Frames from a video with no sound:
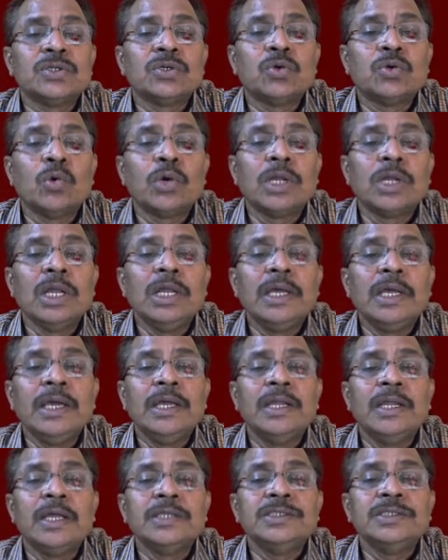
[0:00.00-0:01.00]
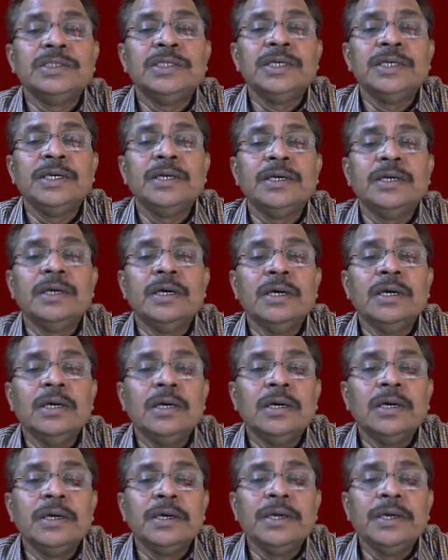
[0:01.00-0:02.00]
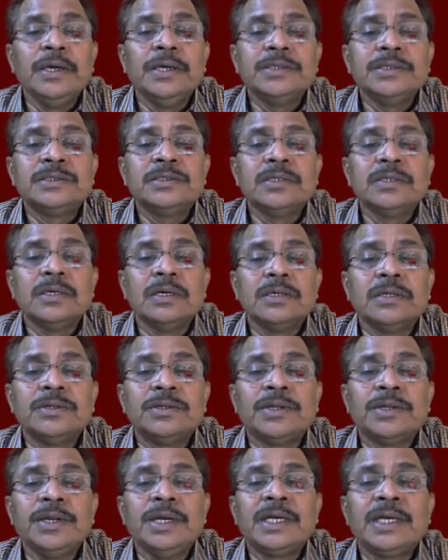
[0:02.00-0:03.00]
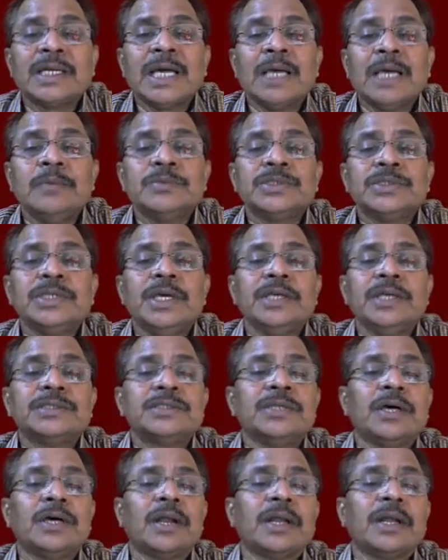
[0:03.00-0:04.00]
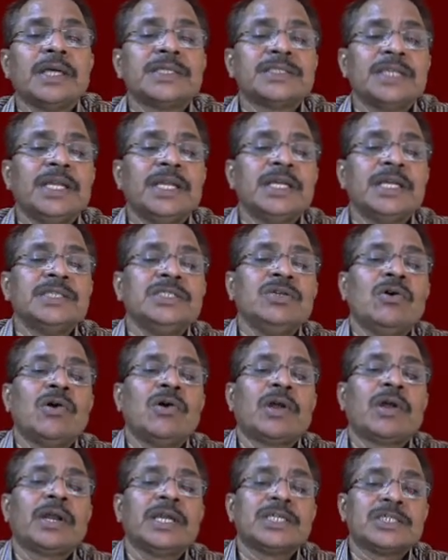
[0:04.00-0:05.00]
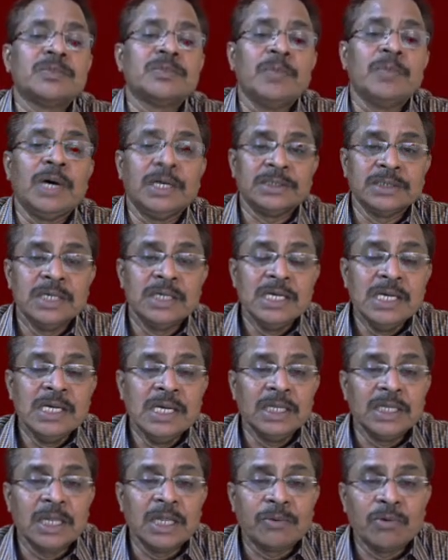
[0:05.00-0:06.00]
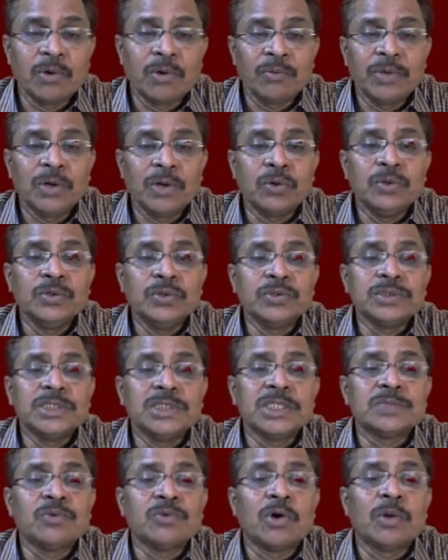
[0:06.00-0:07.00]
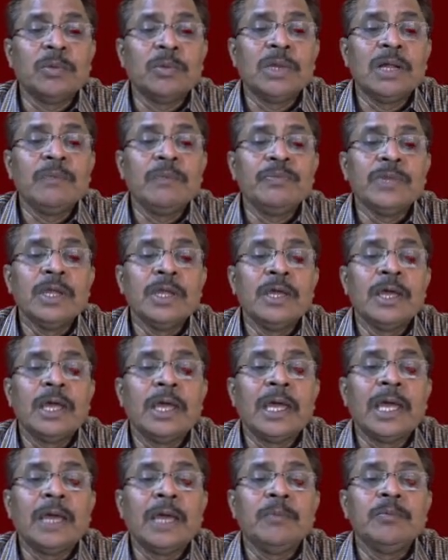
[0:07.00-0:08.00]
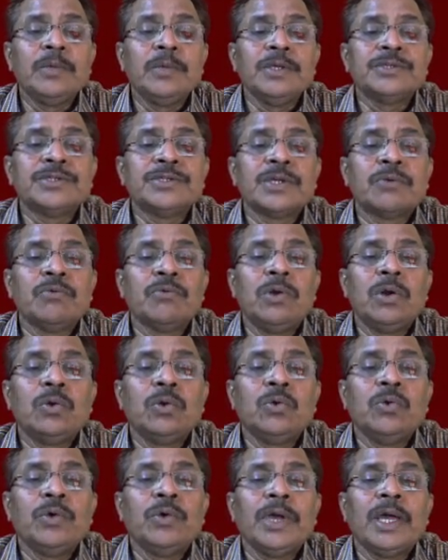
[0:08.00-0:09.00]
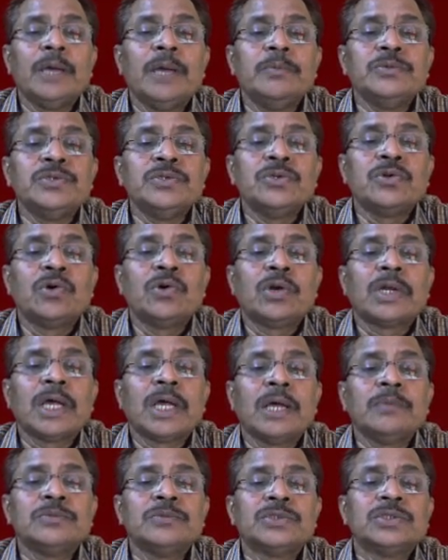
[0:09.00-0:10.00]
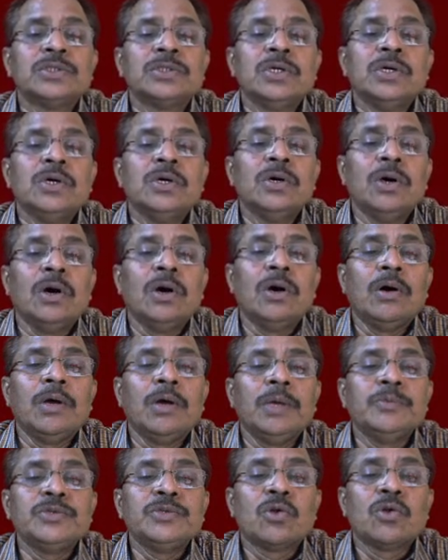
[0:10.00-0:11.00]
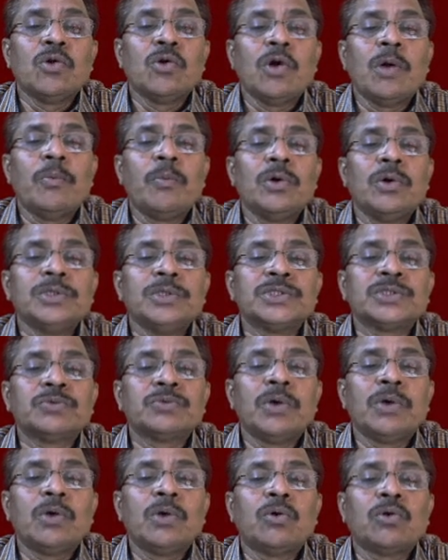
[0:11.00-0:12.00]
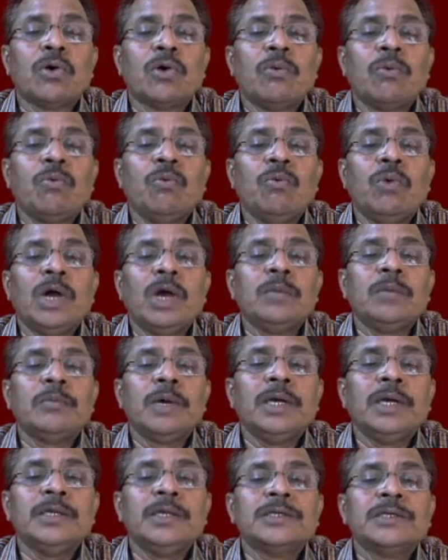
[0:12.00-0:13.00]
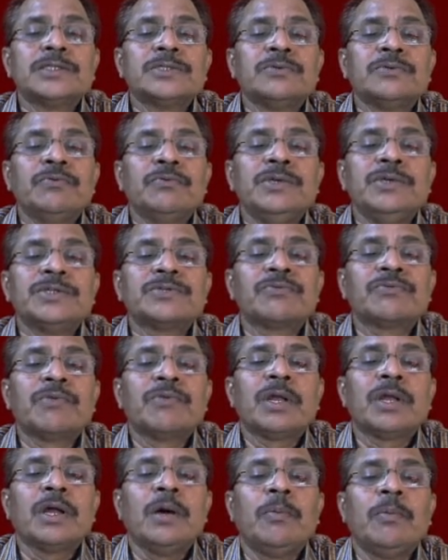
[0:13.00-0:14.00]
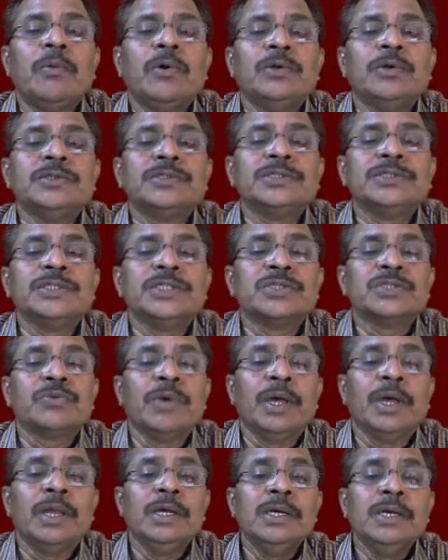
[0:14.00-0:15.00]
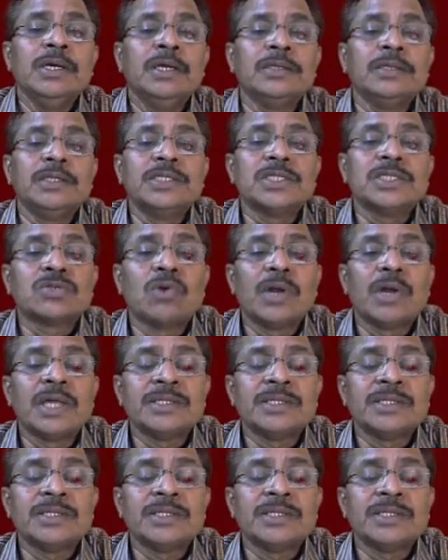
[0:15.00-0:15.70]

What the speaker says: total energy is 3 times its rest energy or rest mass. Therefore we have to use this formula. M is equal to m0 times m0 upon square root of 1 minus v square upon c square. This is called as